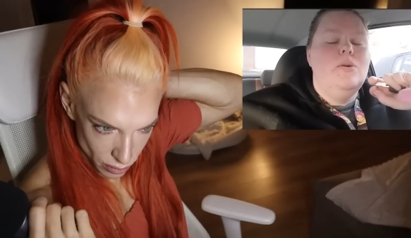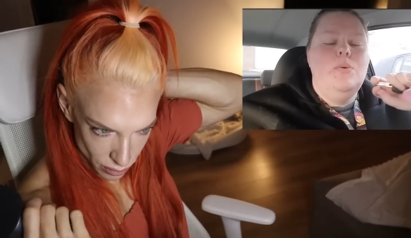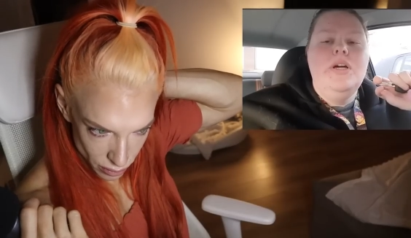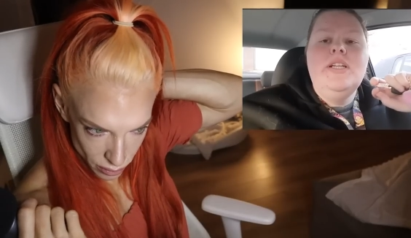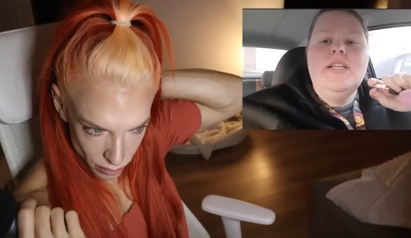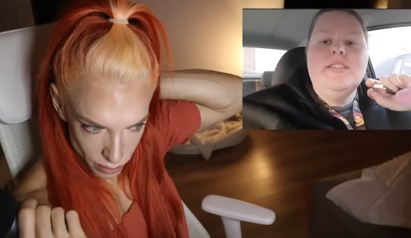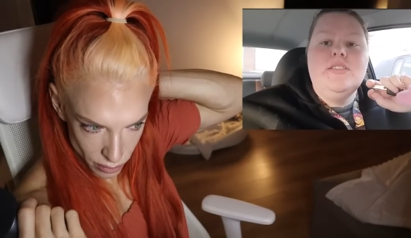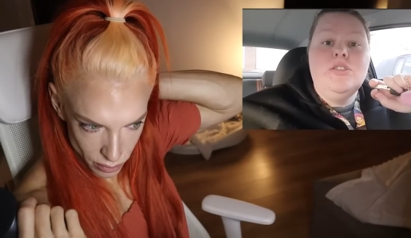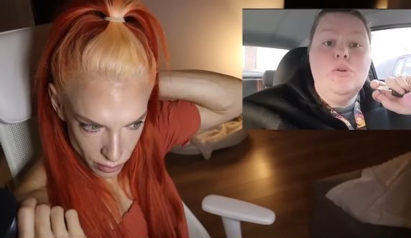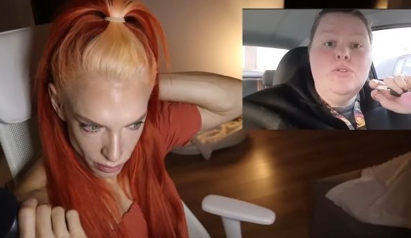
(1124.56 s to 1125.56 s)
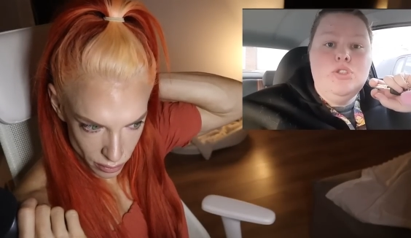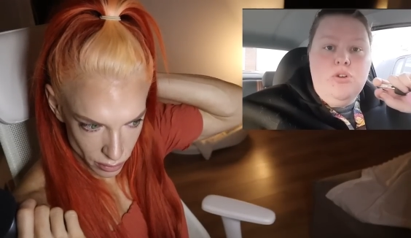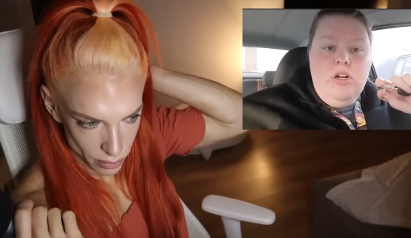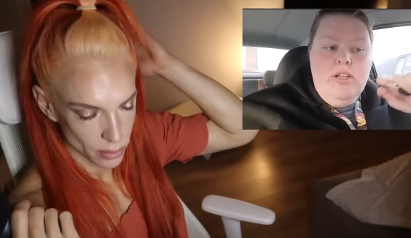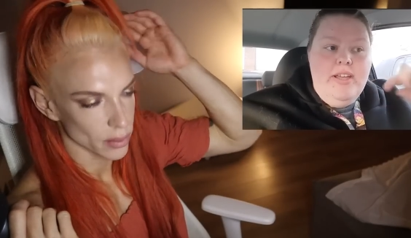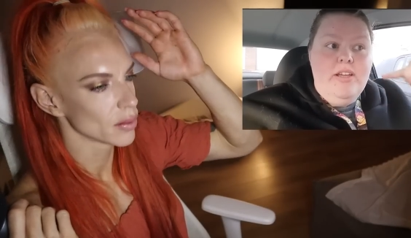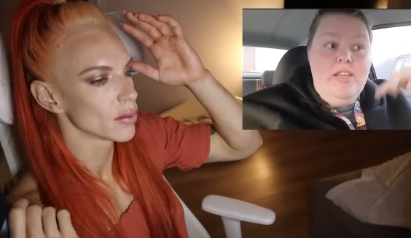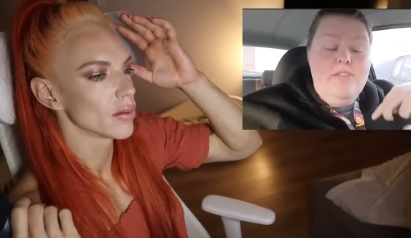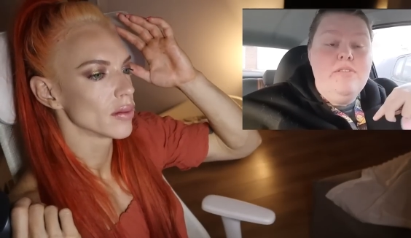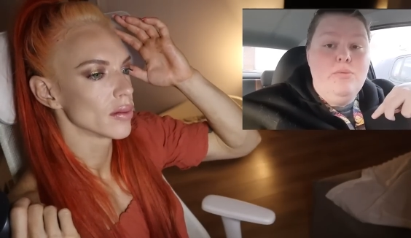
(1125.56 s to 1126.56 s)
Speaker 1: The wind is so strong, like
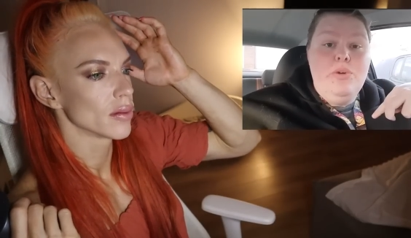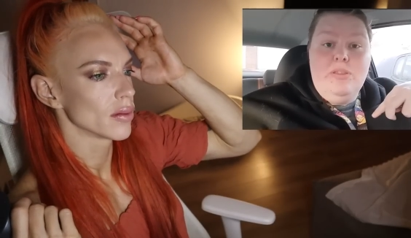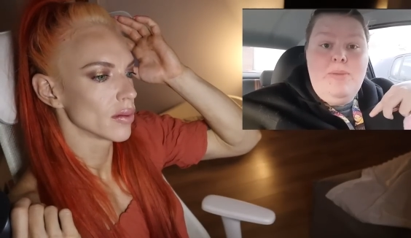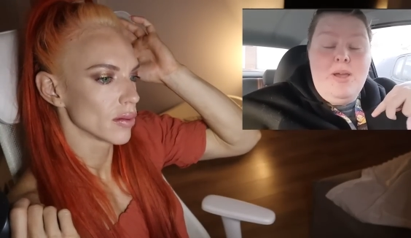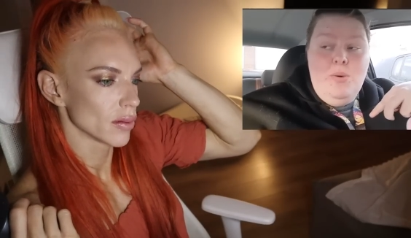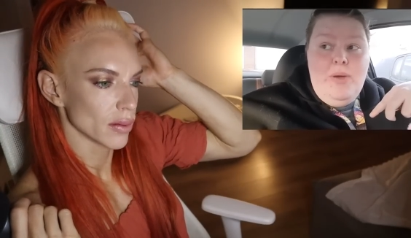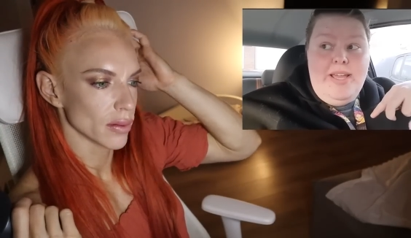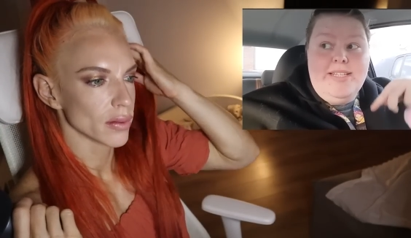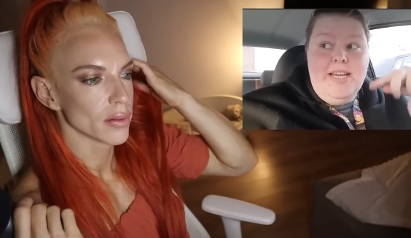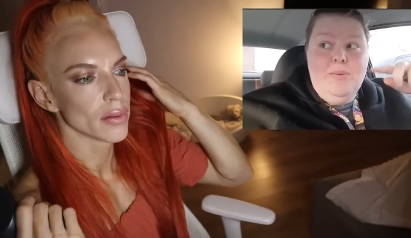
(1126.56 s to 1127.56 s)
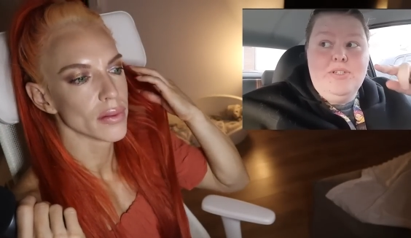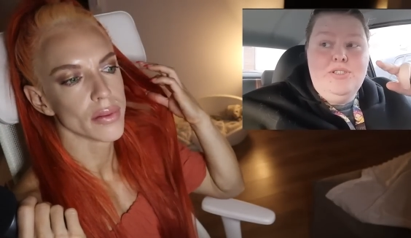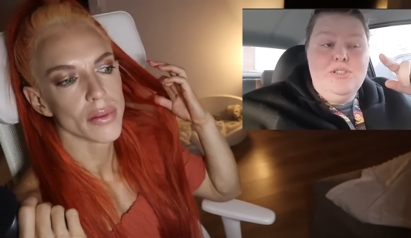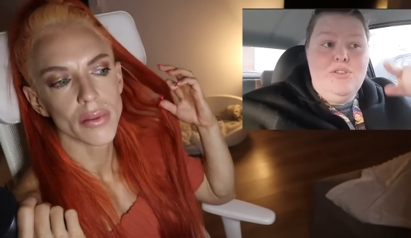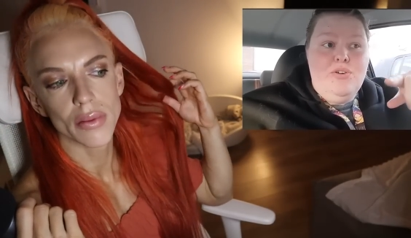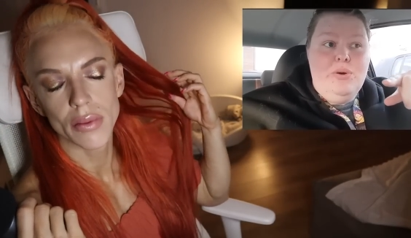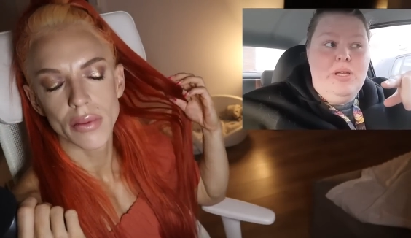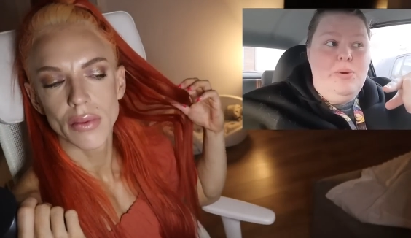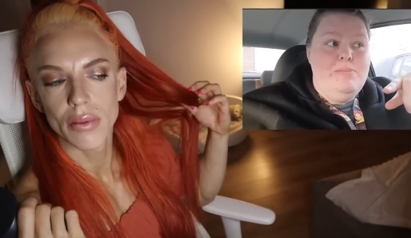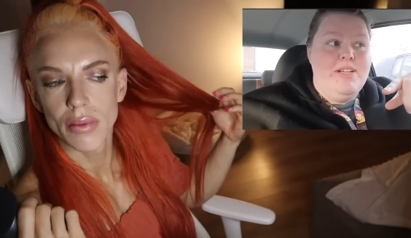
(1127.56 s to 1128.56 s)
even with my weight, I was just throwing
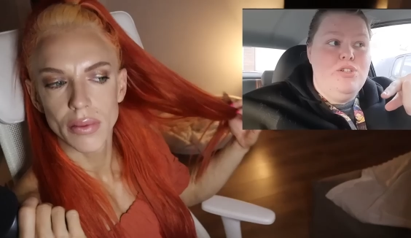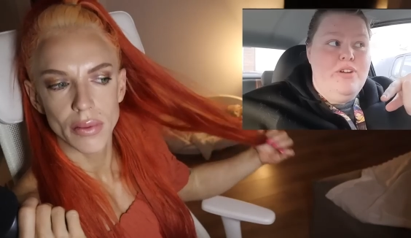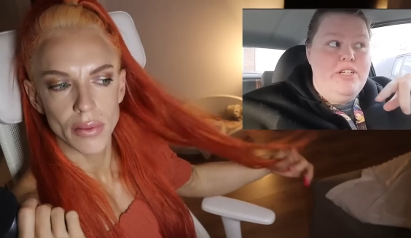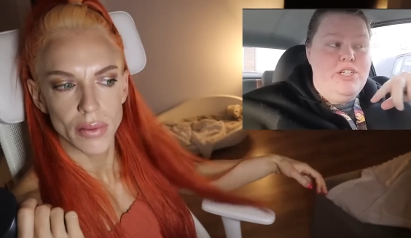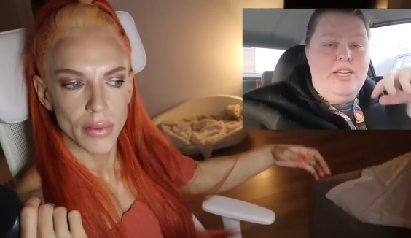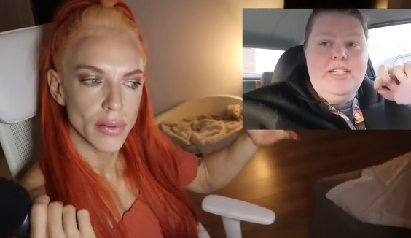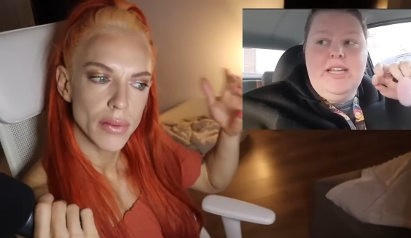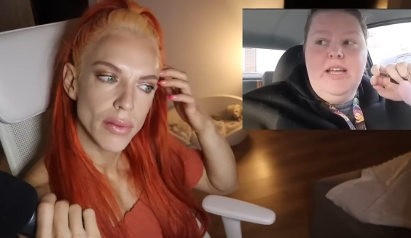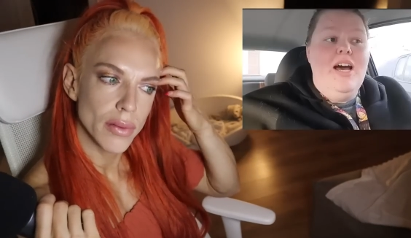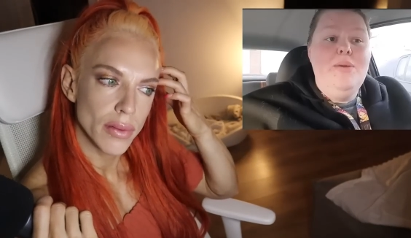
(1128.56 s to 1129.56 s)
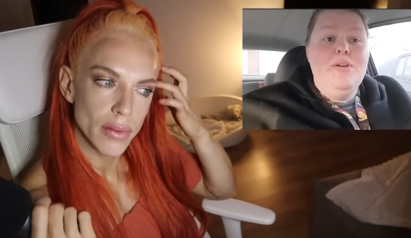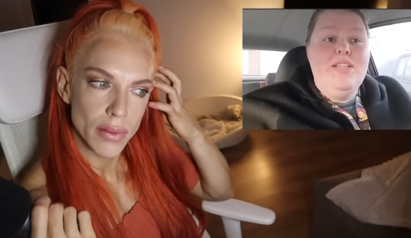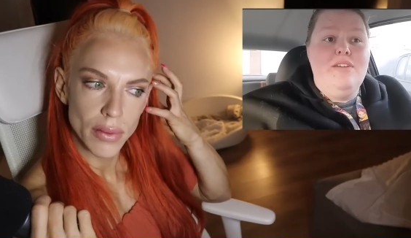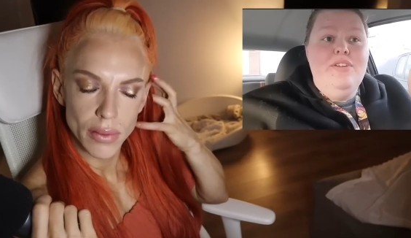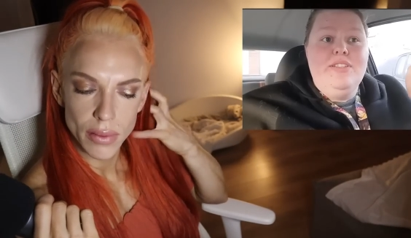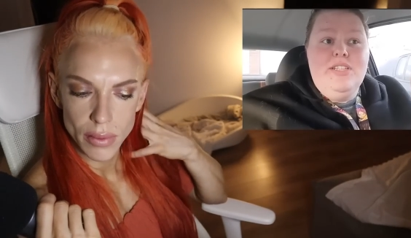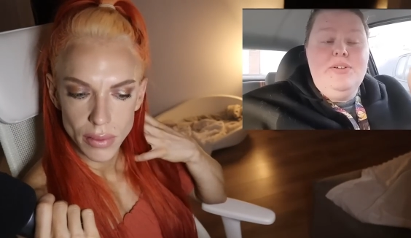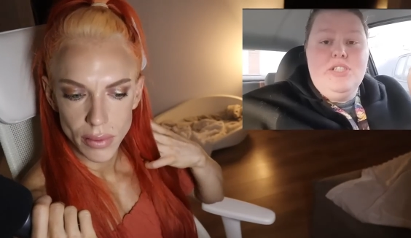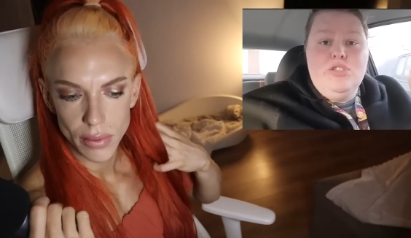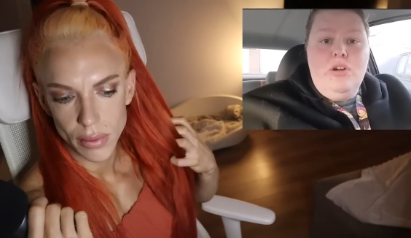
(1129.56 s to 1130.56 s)
away my trash and I was having
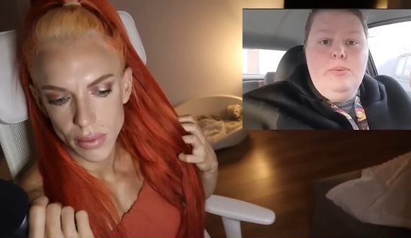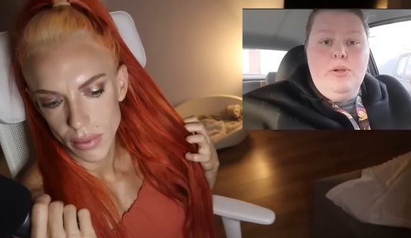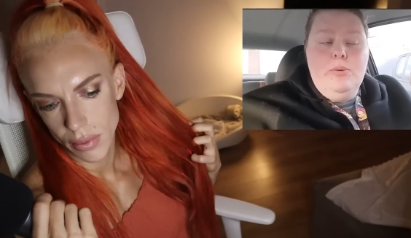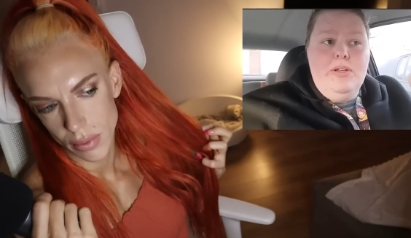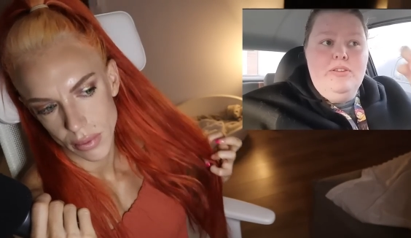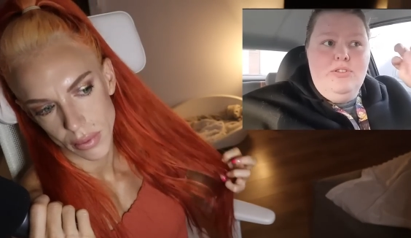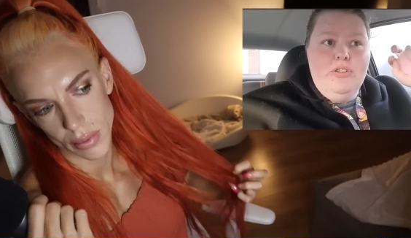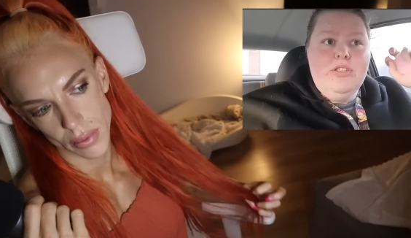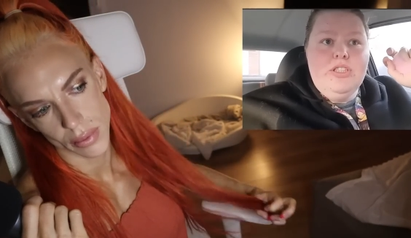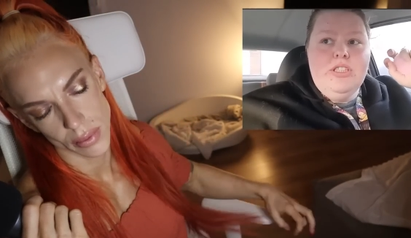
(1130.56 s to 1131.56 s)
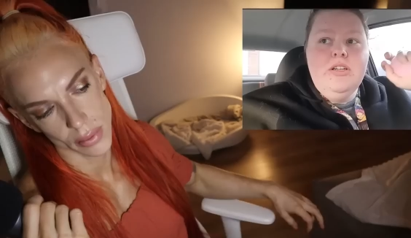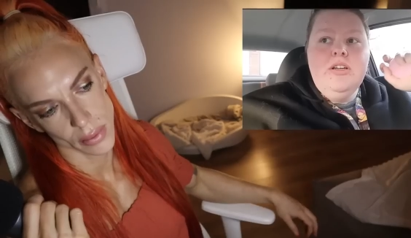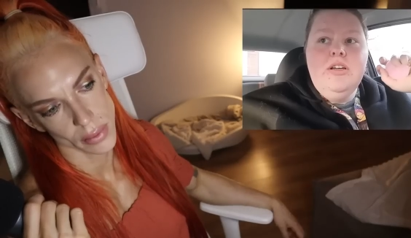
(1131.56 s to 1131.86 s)
serious trouble with just